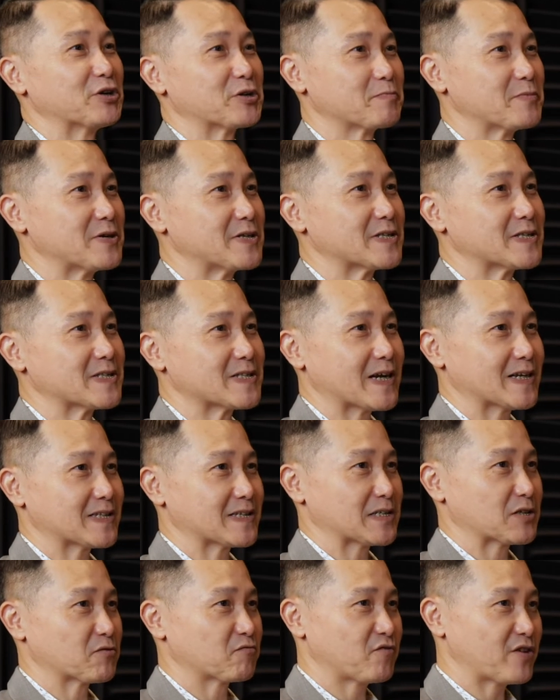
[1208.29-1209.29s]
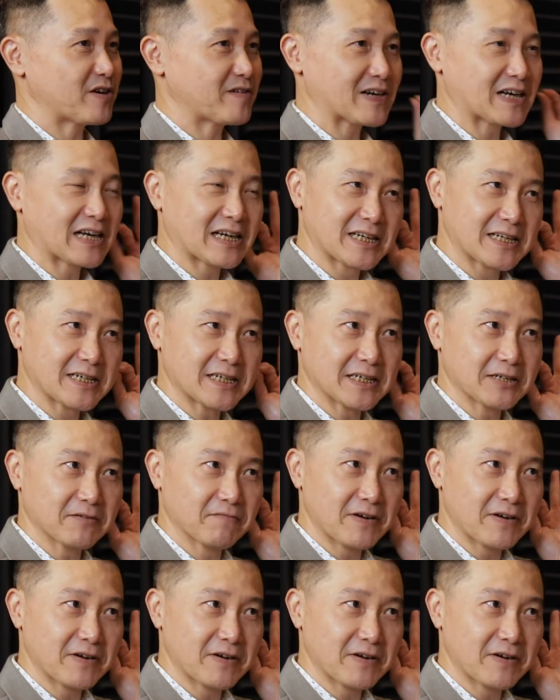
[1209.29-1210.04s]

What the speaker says: which means that it's very clear,